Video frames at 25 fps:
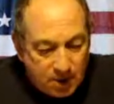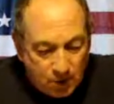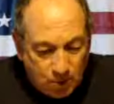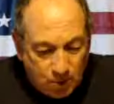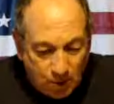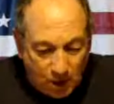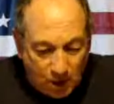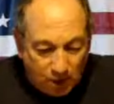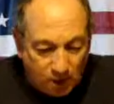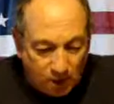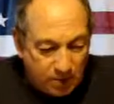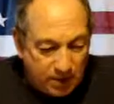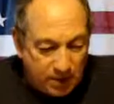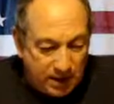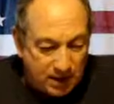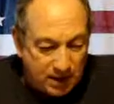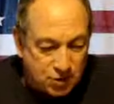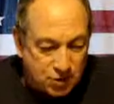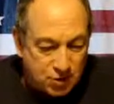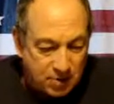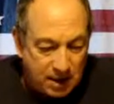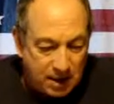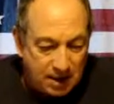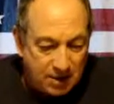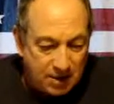Quote, we
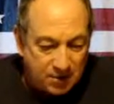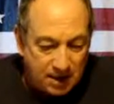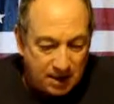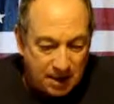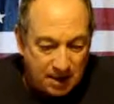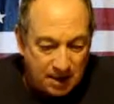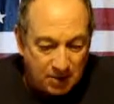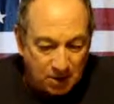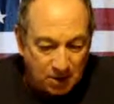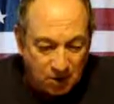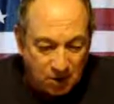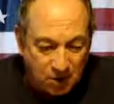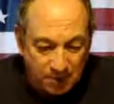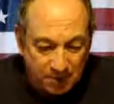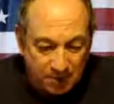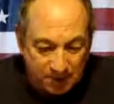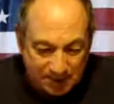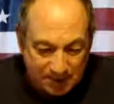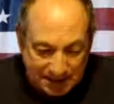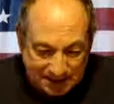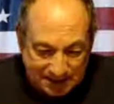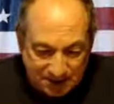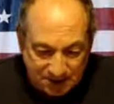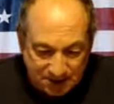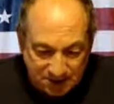are trying to hammer home the
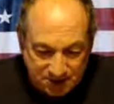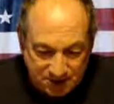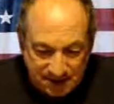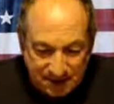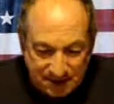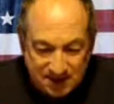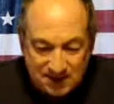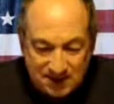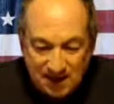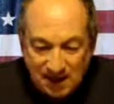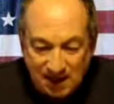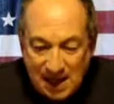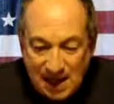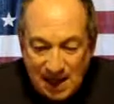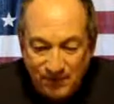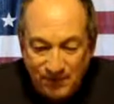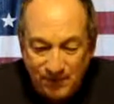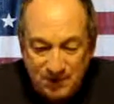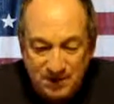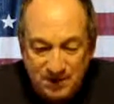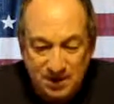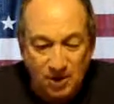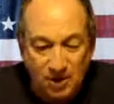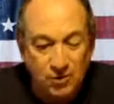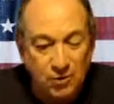message that
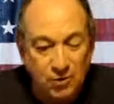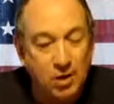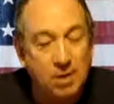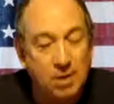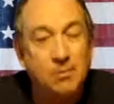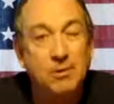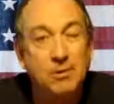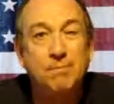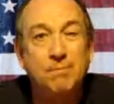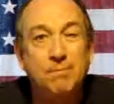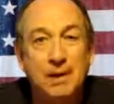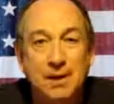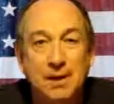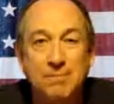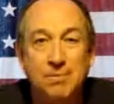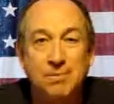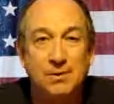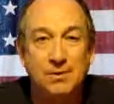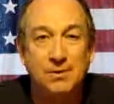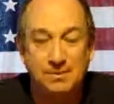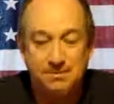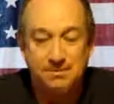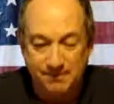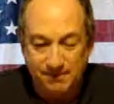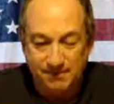Salafists are normal
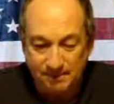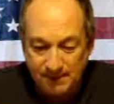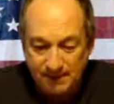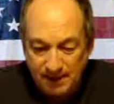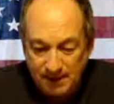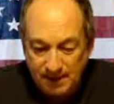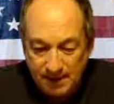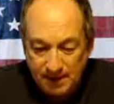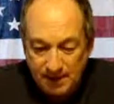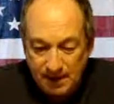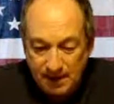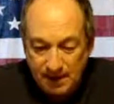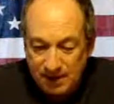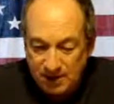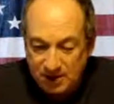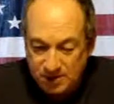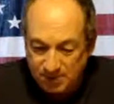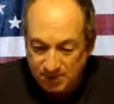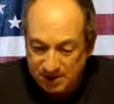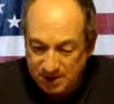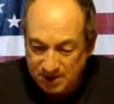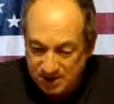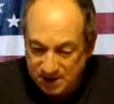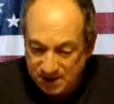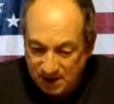people, an
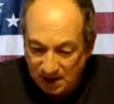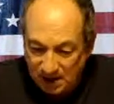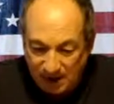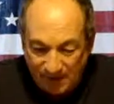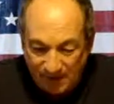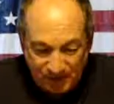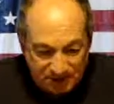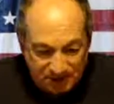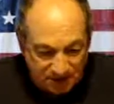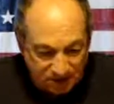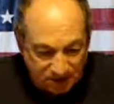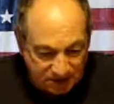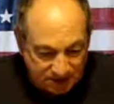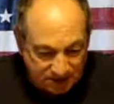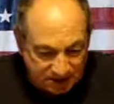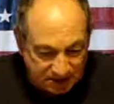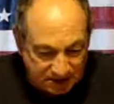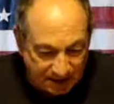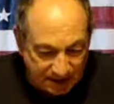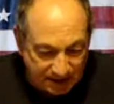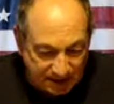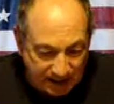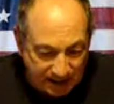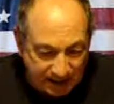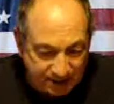Egyptian Salafist told
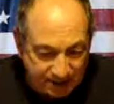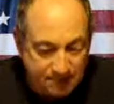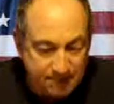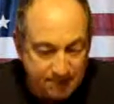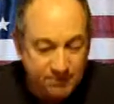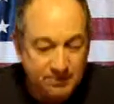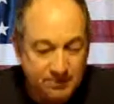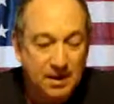CNN.